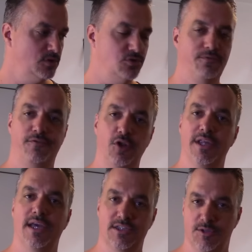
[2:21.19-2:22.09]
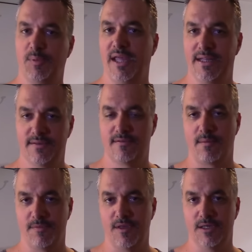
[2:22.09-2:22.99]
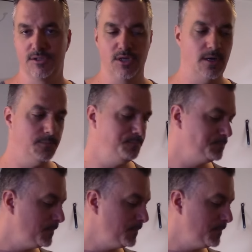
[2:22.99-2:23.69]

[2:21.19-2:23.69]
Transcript: to fully explain some things, you know.